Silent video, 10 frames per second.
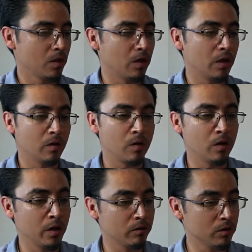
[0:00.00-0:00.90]

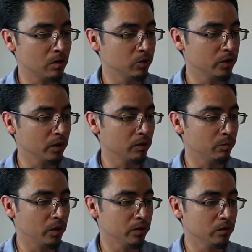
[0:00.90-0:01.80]
I'll have to double check the
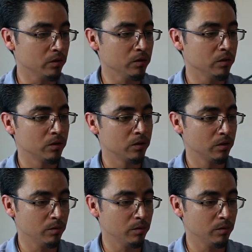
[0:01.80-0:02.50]
price on this.